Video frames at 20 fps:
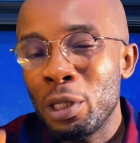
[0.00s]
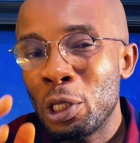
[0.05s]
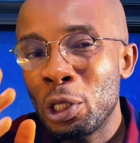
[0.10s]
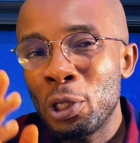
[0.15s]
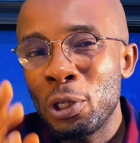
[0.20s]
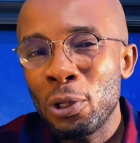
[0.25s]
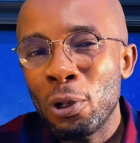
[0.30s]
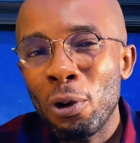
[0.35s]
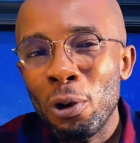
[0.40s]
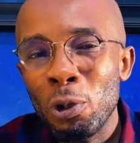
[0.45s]

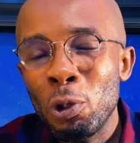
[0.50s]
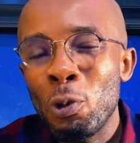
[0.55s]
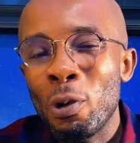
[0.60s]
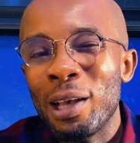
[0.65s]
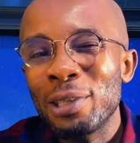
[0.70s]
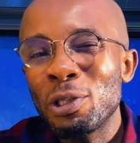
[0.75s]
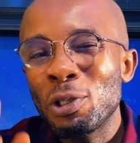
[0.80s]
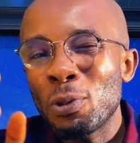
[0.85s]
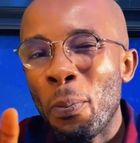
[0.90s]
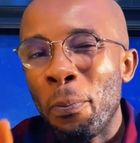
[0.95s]
sure you
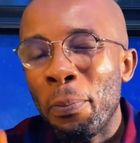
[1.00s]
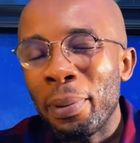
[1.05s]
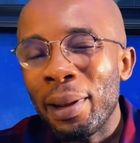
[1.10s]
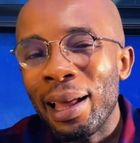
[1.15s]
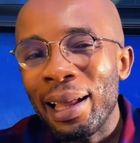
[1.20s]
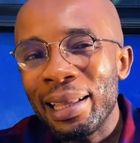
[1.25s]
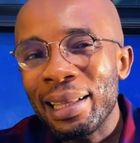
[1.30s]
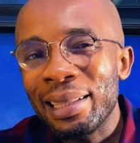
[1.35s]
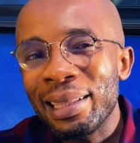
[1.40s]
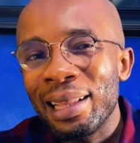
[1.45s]
are
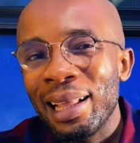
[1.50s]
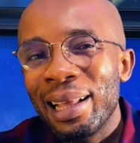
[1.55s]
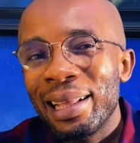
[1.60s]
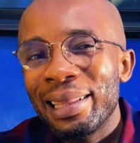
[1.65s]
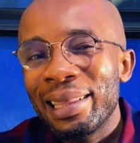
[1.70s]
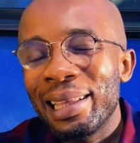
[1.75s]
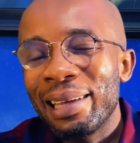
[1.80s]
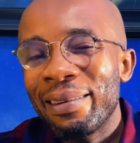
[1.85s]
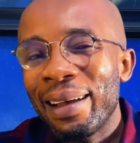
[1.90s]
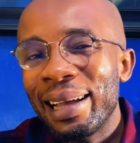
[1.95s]
supplying
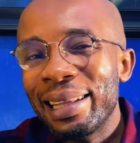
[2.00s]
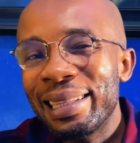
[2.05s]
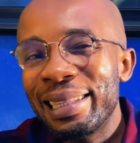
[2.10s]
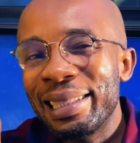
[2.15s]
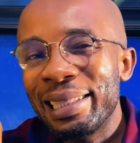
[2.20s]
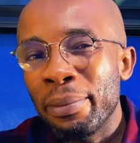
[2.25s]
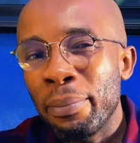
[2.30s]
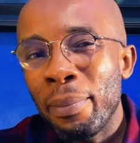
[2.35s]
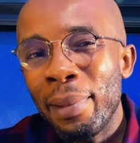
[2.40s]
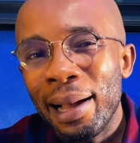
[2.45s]
the right
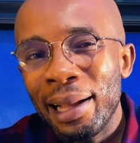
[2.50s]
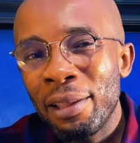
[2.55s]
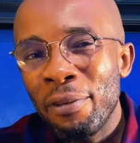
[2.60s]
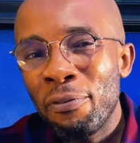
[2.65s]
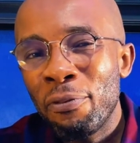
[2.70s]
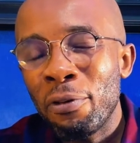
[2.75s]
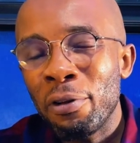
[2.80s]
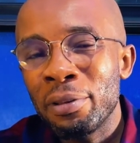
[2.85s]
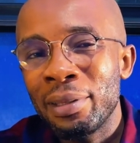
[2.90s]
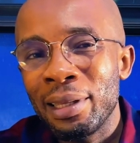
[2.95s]
demand
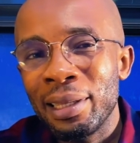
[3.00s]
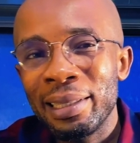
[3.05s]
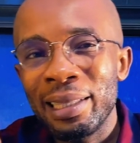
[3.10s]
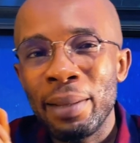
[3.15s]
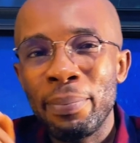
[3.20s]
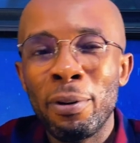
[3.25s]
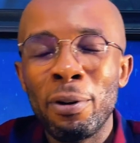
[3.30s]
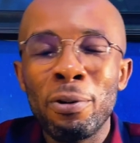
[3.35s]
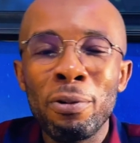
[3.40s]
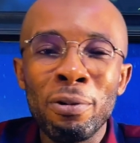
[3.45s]
for the
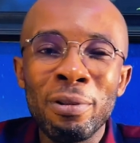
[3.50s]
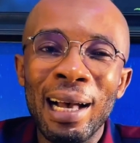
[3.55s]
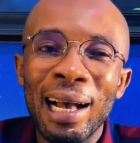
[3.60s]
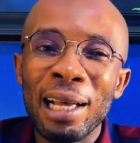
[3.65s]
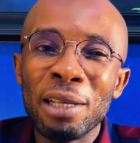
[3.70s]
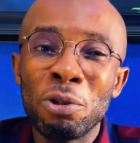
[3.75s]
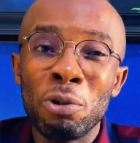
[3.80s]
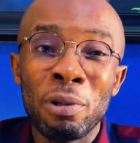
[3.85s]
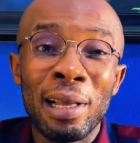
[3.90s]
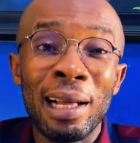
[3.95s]
neighborhood,
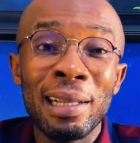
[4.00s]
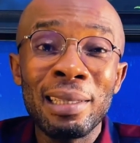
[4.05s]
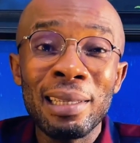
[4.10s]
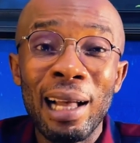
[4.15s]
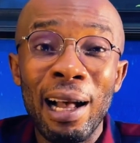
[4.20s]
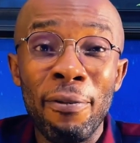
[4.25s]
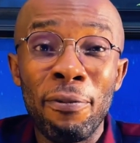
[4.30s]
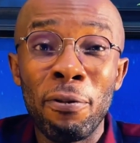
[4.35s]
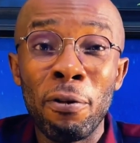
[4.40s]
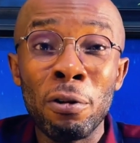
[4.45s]
as you can't
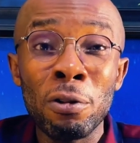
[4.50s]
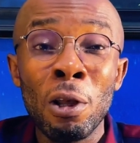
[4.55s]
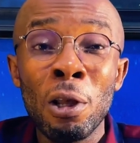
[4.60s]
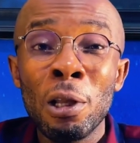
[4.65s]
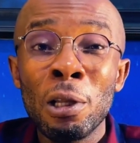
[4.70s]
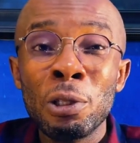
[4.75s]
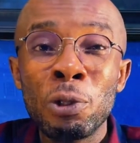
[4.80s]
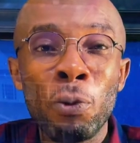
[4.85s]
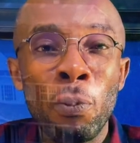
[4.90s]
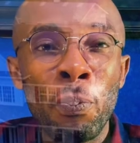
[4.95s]
afford to